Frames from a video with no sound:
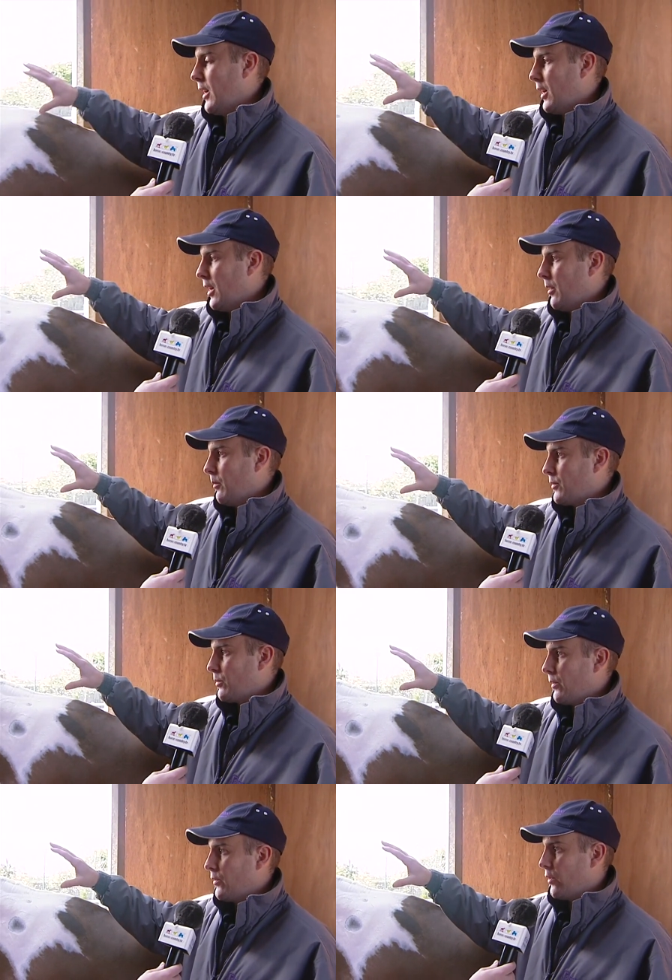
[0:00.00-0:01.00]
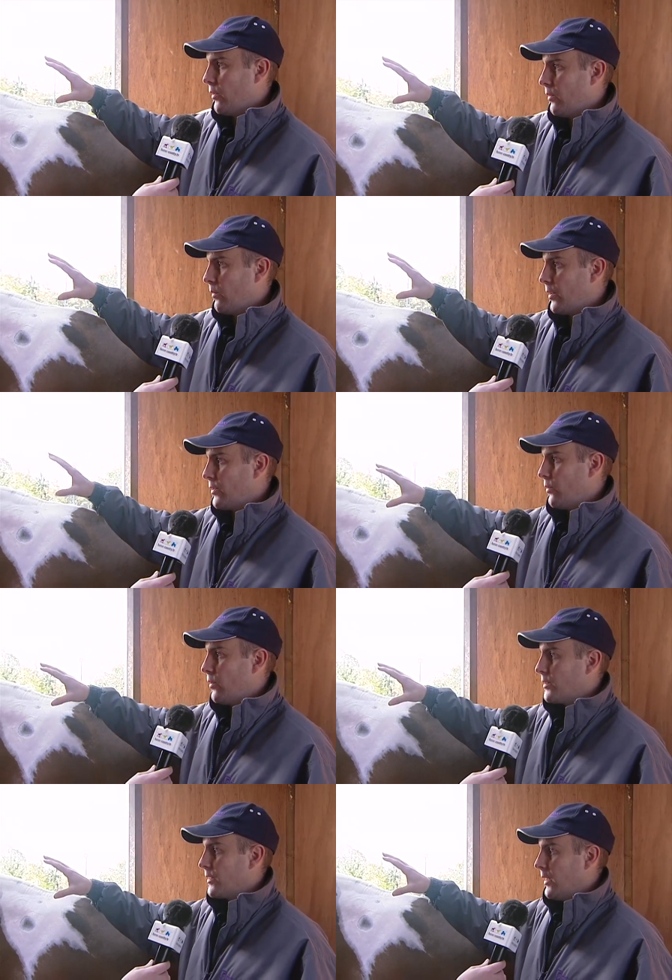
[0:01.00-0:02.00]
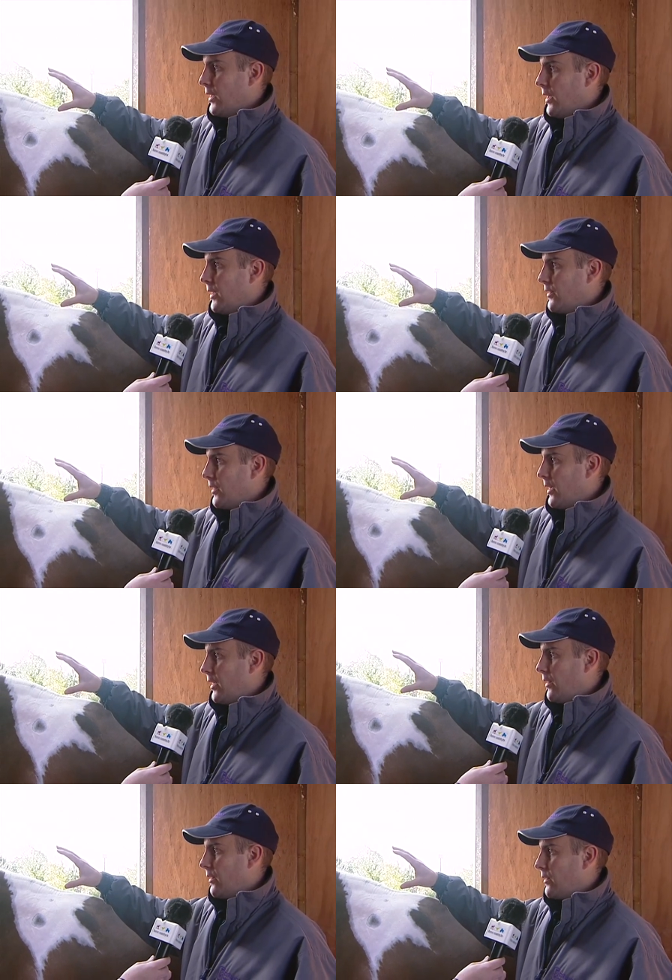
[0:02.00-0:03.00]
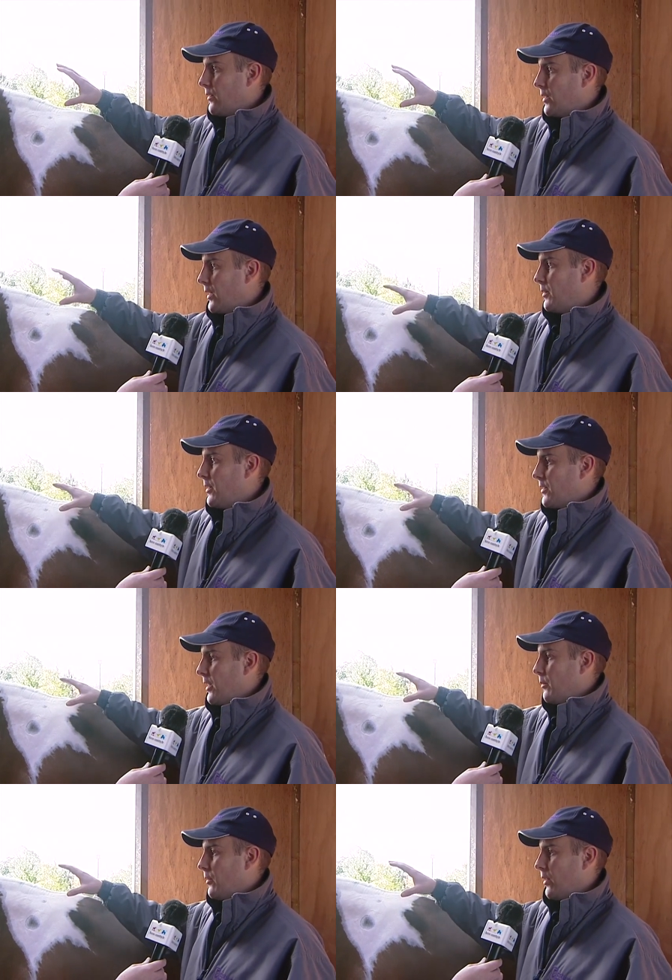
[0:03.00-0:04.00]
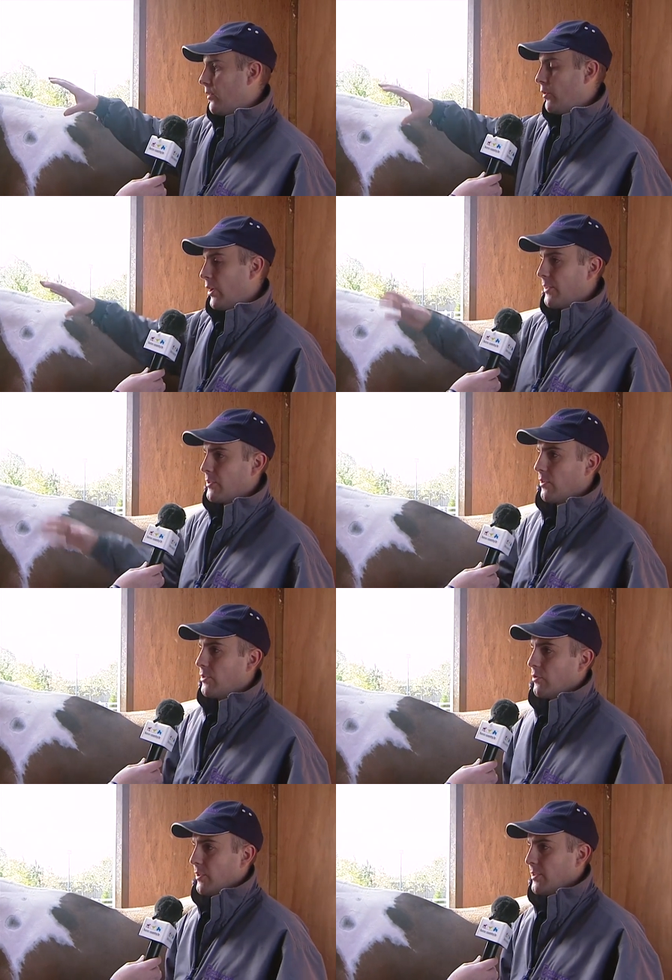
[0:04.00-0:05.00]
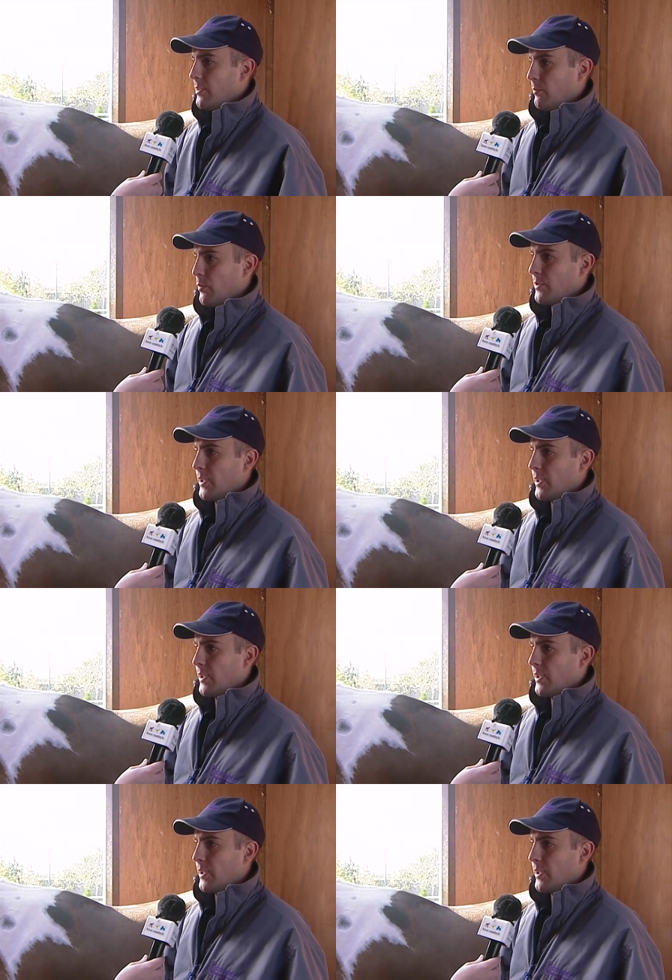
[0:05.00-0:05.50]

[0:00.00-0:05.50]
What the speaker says: So what we've done with this horse is then take him into the stable and run our hands along and try and put